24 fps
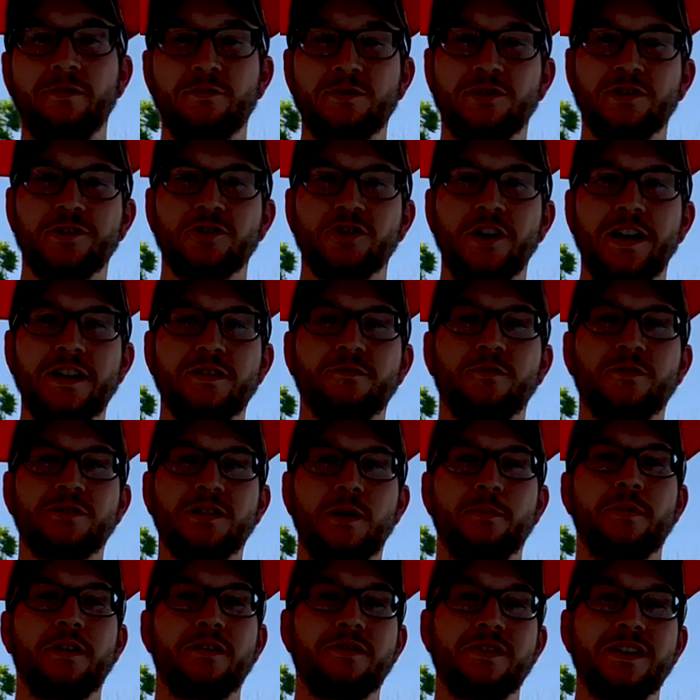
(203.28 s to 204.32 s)
would suggest for
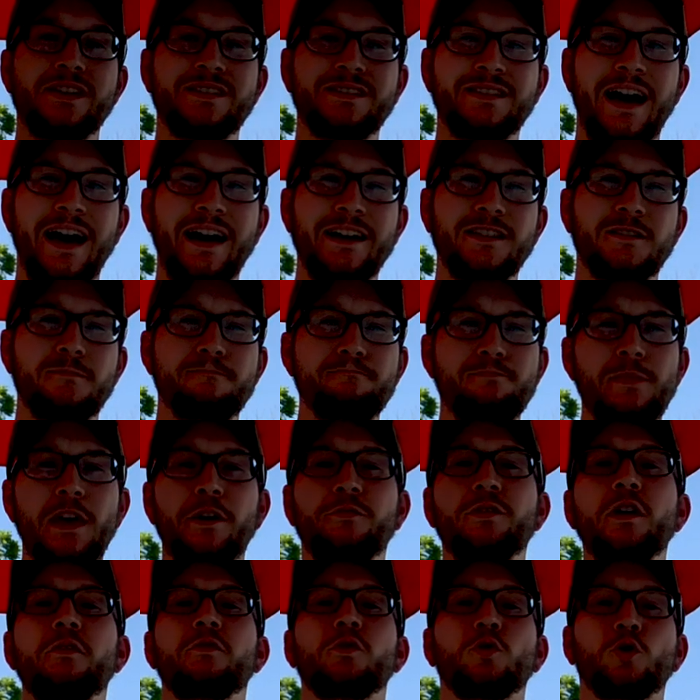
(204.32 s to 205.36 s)
something this size.
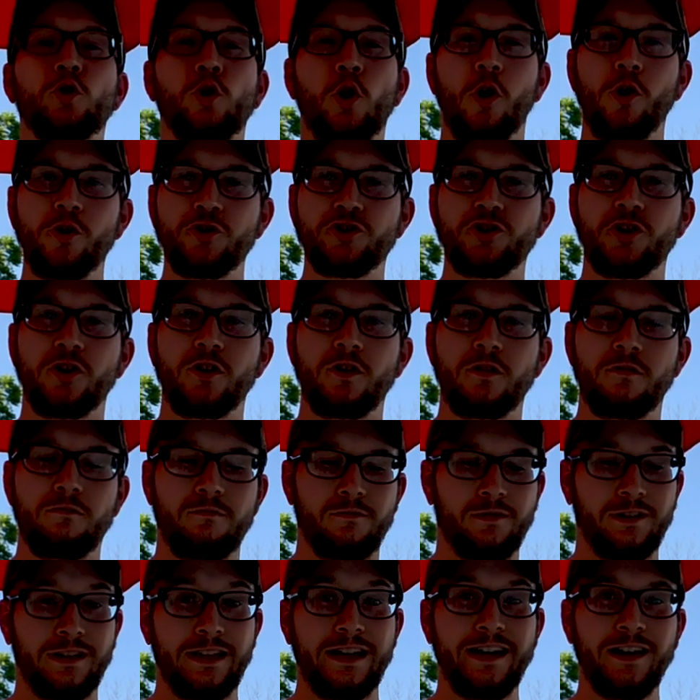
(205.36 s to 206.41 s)
If you have a larger
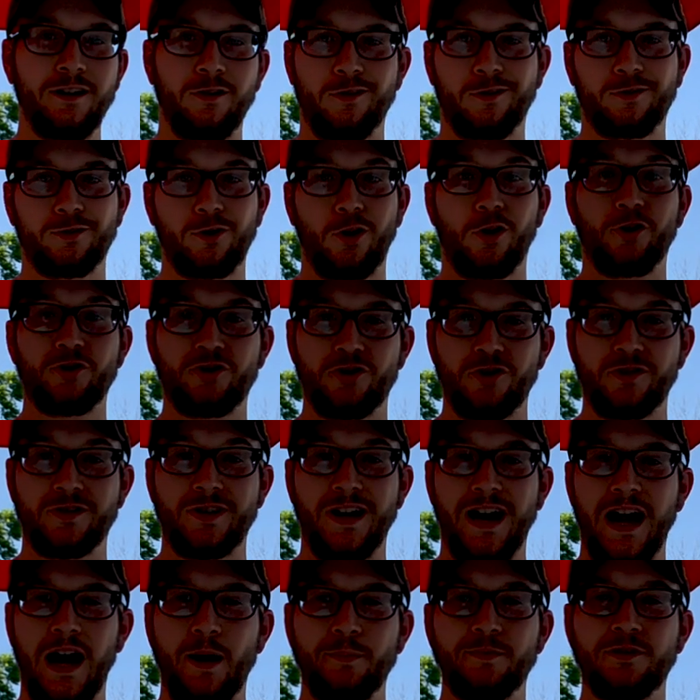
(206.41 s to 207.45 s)
lid or a larger
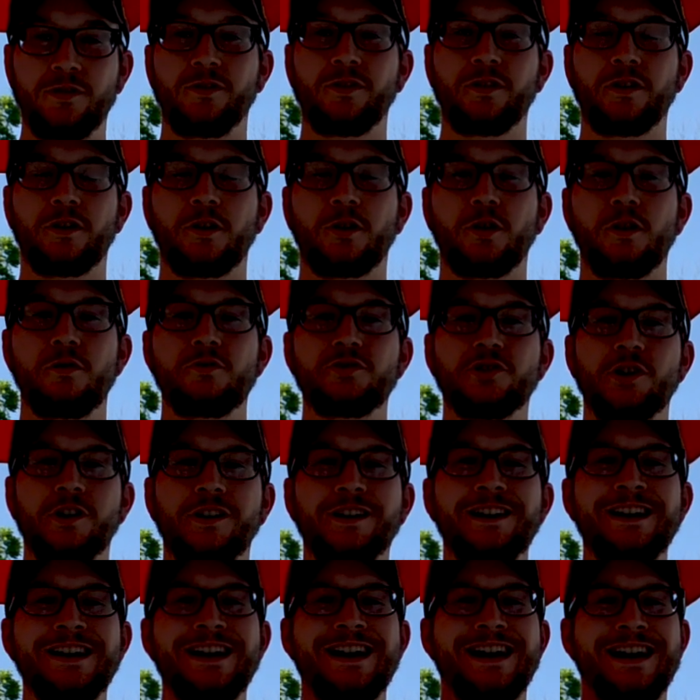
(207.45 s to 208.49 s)
top to your
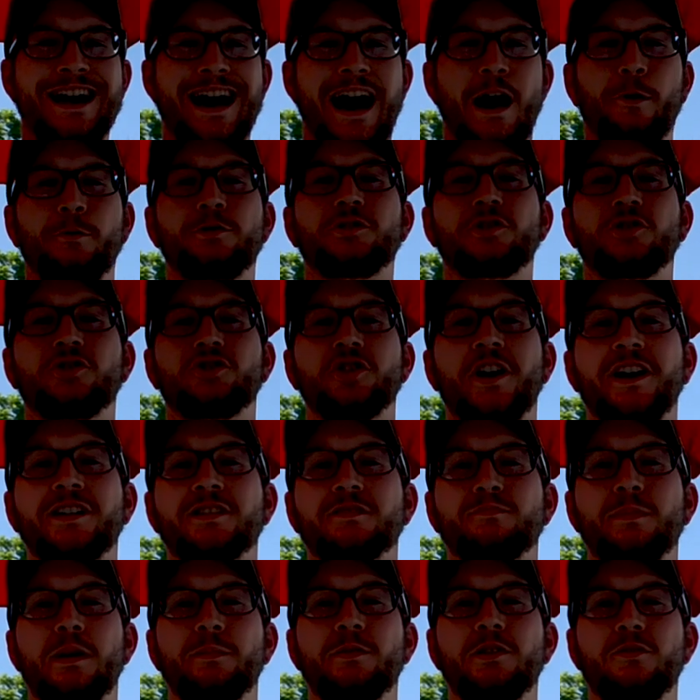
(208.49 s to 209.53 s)
enclosure, I would
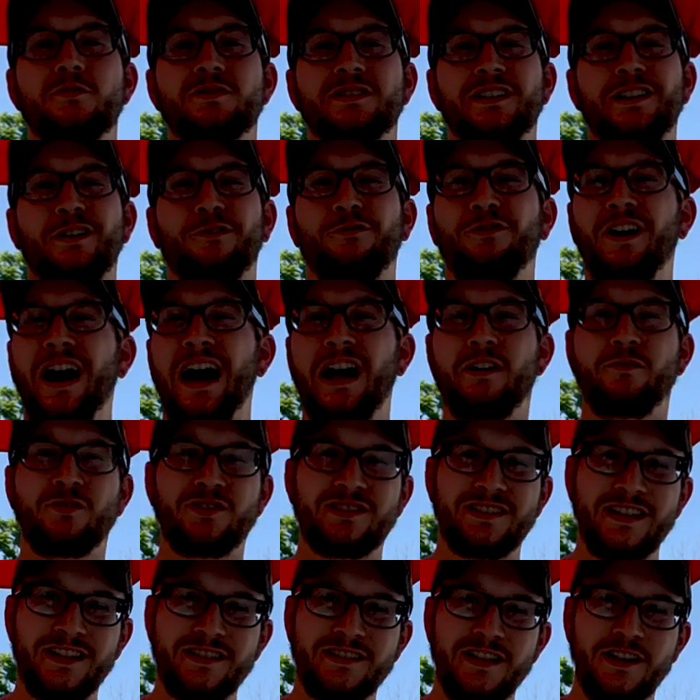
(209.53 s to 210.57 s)
suggest maybe using a 5 or
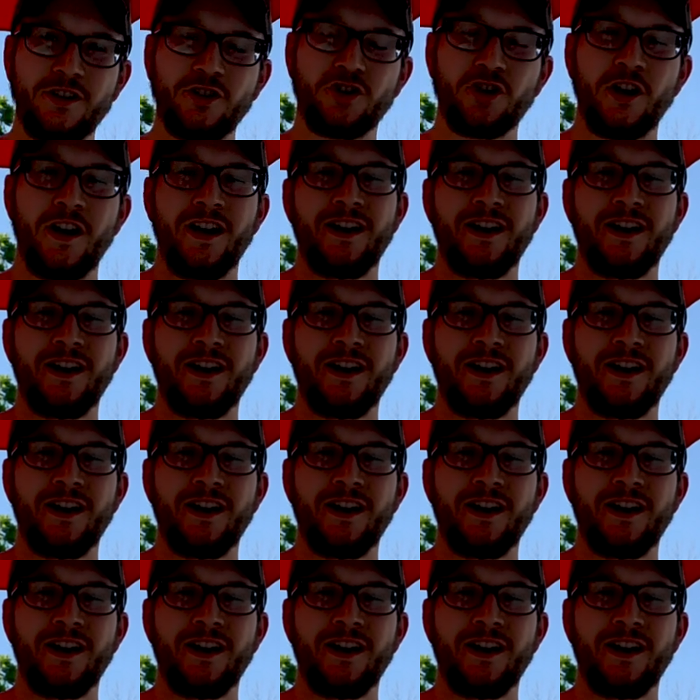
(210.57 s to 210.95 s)
6 inch,